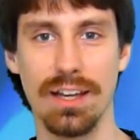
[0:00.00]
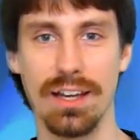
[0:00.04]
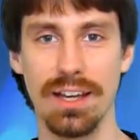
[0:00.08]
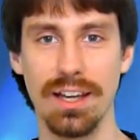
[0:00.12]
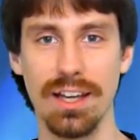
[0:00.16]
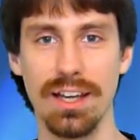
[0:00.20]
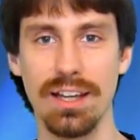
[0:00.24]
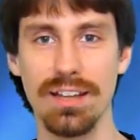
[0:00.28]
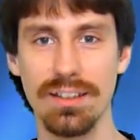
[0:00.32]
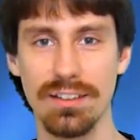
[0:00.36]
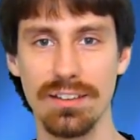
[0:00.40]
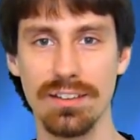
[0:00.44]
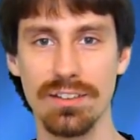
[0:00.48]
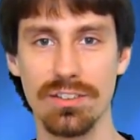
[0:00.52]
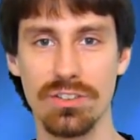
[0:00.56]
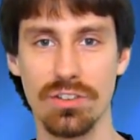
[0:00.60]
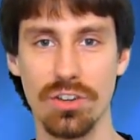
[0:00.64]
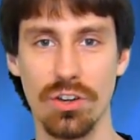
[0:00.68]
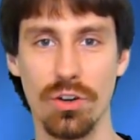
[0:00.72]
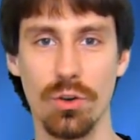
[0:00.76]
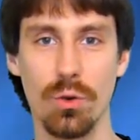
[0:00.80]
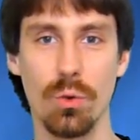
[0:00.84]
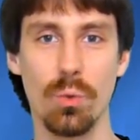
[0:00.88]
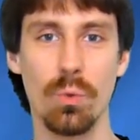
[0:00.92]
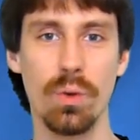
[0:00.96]
In this
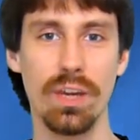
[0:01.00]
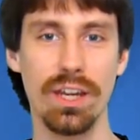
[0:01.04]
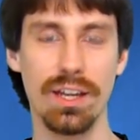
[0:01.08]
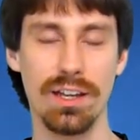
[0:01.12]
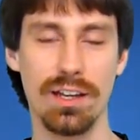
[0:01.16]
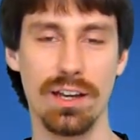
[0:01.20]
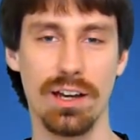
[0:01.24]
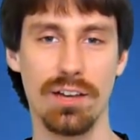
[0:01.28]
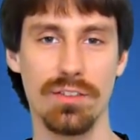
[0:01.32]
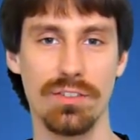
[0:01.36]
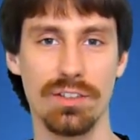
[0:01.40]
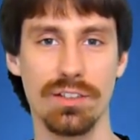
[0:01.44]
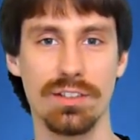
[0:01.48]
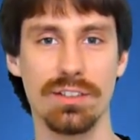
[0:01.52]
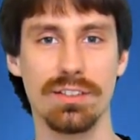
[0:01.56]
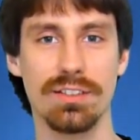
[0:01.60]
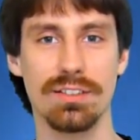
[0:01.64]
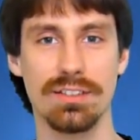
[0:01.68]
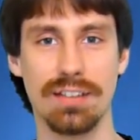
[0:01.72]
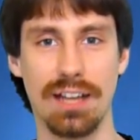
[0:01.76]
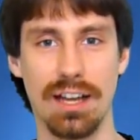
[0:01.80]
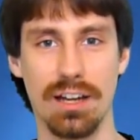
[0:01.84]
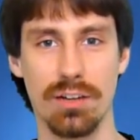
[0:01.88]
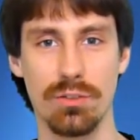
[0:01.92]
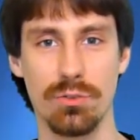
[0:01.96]
show we cover
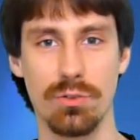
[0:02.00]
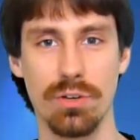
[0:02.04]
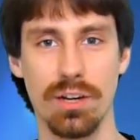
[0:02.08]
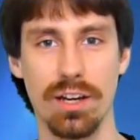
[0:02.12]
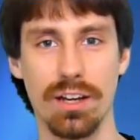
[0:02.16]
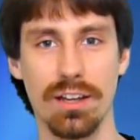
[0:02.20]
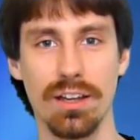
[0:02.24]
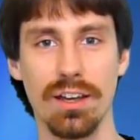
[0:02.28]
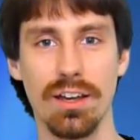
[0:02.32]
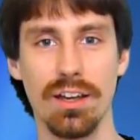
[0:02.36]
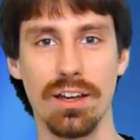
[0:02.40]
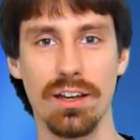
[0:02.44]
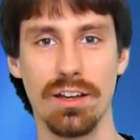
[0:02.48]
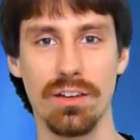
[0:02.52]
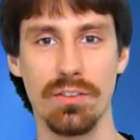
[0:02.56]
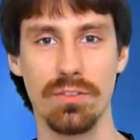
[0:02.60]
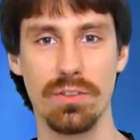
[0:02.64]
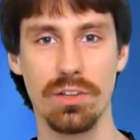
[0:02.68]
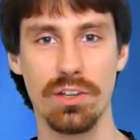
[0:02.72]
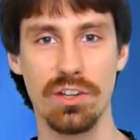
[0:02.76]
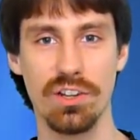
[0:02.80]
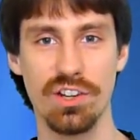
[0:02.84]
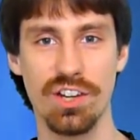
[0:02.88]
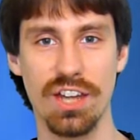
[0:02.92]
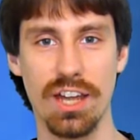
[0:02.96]
Star Trek,
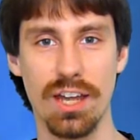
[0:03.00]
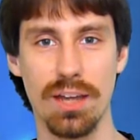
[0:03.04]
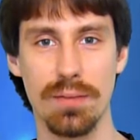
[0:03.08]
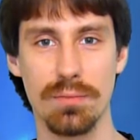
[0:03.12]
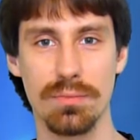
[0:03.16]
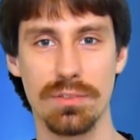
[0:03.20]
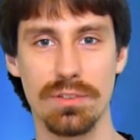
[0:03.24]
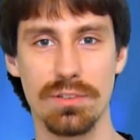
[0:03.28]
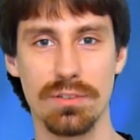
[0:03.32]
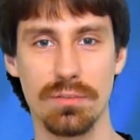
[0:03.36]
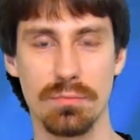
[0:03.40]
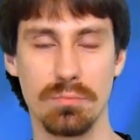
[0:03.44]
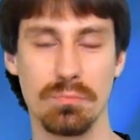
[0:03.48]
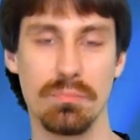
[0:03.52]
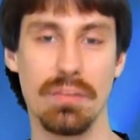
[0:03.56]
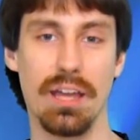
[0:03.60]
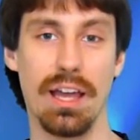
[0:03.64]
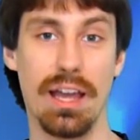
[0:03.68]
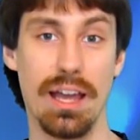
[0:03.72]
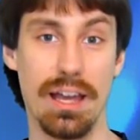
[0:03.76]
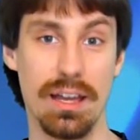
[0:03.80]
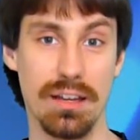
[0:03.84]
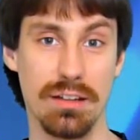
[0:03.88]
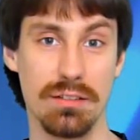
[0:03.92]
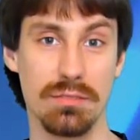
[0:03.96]
video games
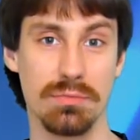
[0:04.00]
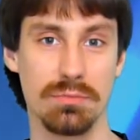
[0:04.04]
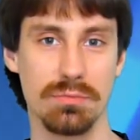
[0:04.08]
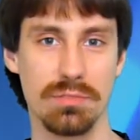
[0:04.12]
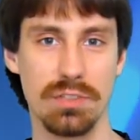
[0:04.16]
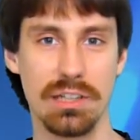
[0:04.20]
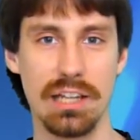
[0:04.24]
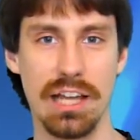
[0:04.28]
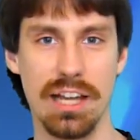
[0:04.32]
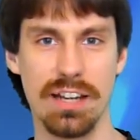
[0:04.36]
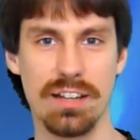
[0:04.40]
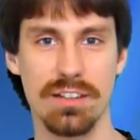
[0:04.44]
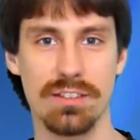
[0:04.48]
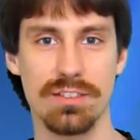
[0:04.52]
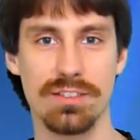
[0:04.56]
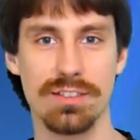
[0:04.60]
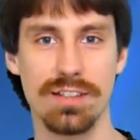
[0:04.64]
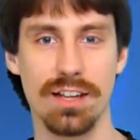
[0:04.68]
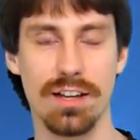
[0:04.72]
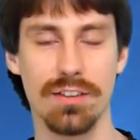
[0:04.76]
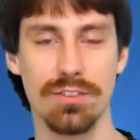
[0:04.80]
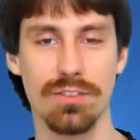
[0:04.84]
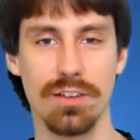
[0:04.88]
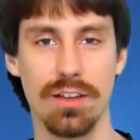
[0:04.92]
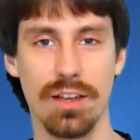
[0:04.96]
and related
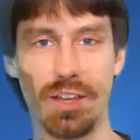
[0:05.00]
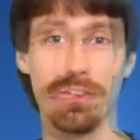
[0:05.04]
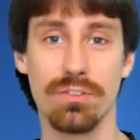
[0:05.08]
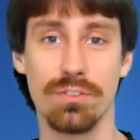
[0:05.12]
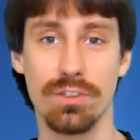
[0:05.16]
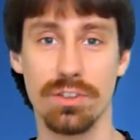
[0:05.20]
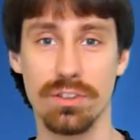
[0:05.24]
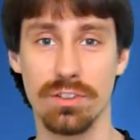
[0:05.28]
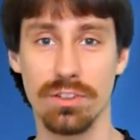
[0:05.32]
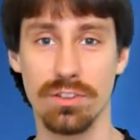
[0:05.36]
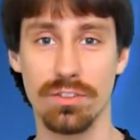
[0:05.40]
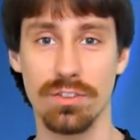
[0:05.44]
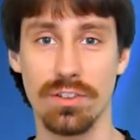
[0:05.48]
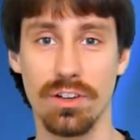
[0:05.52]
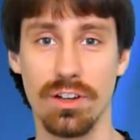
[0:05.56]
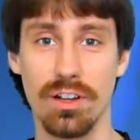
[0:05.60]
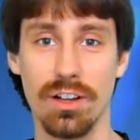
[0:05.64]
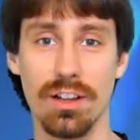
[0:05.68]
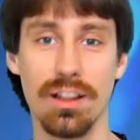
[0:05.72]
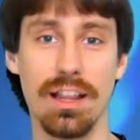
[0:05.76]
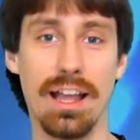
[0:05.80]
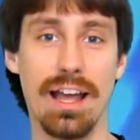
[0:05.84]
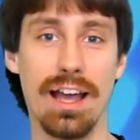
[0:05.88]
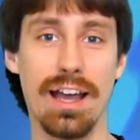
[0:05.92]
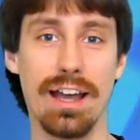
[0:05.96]
stuff. First of
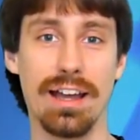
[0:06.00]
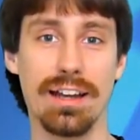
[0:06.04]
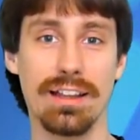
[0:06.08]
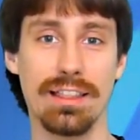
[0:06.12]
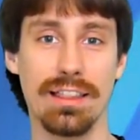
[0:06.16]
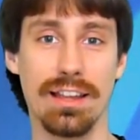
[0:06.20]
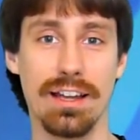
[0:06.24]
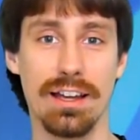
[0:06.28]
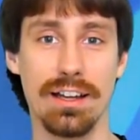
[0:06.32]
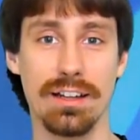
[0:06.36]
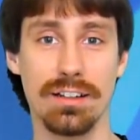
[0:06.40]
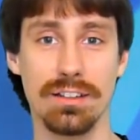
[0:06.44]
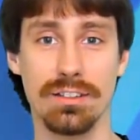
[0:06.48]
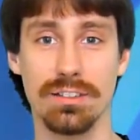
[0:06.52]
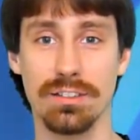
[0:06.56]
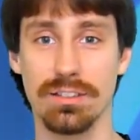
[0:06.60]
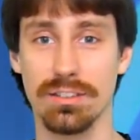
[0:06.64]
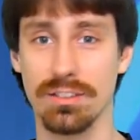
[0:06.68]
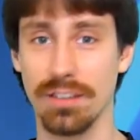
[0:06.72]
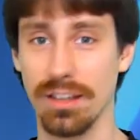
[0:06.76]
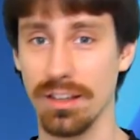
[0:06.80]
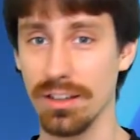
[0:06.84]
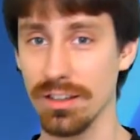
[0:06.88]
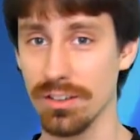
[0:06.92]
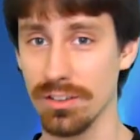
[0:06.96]
all, I'd like to
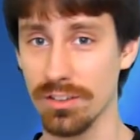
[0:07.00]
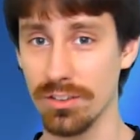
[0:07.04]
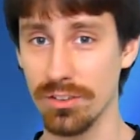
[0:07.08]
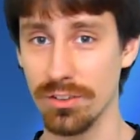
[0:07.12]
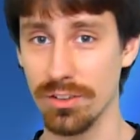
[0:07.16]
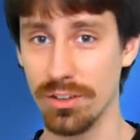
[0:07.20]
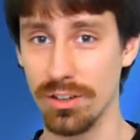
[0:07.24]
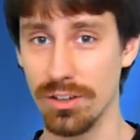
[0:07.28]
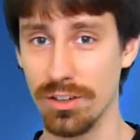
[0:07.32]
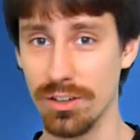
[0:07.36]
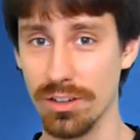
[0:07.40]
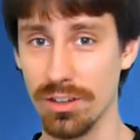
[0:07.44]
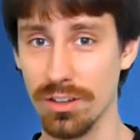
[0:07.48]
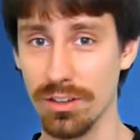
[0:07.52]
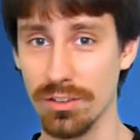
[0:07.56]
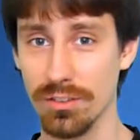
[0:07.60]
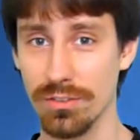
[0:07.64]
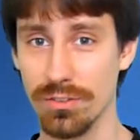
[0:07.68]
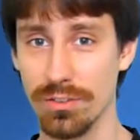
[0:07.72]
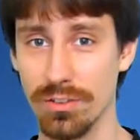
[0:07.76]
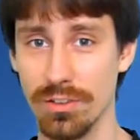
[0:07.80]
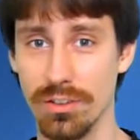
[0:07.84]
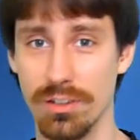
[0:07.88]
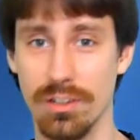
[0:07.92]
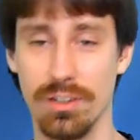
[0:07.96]
thank you all
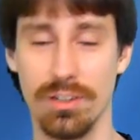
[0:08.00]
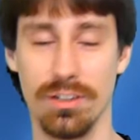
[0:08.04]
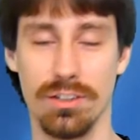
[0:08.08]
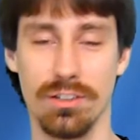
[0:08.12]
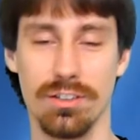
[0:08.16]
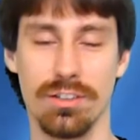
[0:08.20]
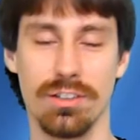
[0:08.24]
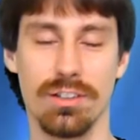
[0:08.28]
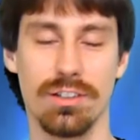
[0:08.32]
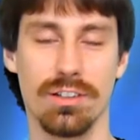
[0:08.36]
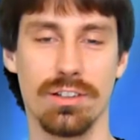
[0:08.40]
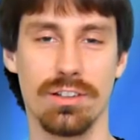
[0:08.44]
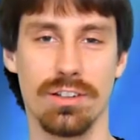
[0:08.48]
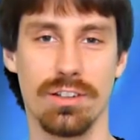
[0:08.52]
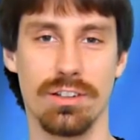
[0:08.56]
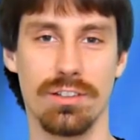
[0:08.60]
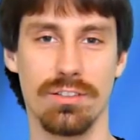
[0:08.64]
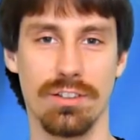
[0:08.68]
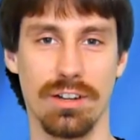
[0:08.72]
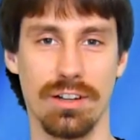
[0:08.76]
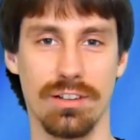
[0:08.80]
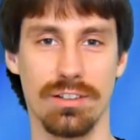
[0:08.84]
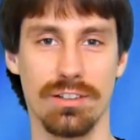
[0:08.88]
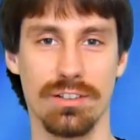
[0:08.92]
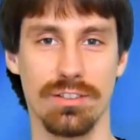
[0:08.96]
for your
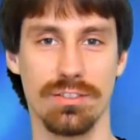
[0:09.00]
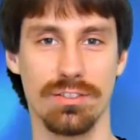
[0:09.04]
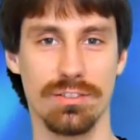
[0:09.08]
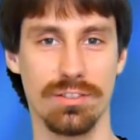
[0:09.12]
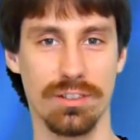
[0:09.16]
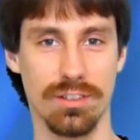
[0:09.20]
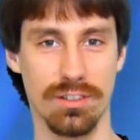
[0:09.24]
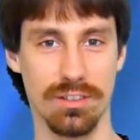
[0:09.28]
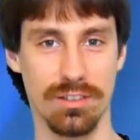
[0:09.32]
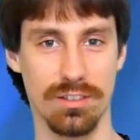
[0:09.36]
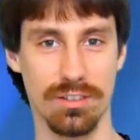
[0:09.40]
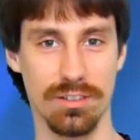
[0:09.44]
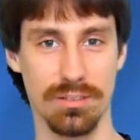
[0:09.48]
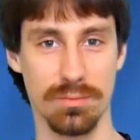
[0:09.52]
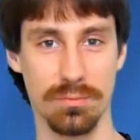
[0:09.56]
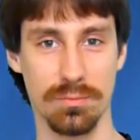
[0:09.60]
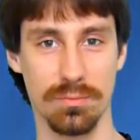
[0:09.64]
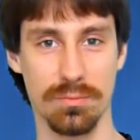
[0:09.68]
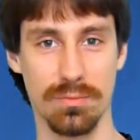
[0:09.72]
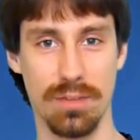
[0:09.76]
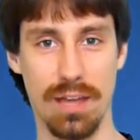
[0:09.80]
constructive criticism